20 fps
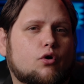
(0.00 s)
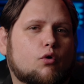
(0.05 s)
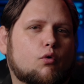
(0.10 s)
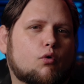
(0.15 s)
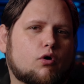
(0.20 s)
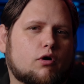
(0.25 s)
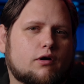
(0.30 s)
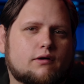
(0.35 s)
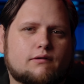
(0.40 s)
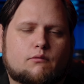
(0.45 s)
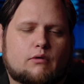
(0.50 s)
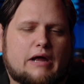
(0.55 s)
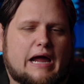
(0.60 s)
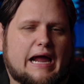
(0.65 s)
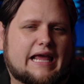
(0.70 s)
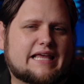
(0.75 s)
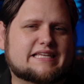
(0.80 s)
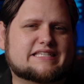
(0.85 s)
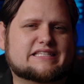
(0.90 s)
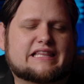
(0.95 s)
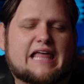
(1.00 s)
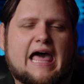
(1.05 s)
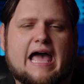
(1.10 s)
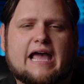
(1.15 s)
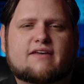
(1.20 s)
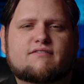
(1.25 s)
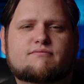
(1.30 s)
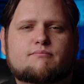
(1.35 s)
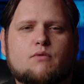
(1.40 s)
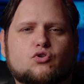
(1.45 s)
or I guess
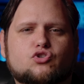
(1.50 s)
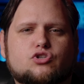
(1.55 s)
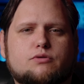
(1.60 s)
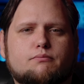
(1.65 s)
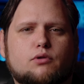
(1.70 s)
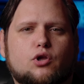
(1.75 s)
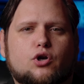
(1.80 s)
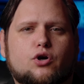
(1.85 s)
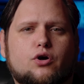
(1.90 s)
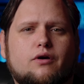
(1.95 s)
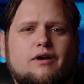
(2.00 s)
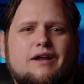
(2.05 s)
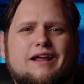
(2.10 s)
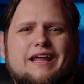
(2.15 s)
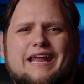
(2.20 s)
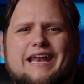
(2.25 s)
lack of motion blur.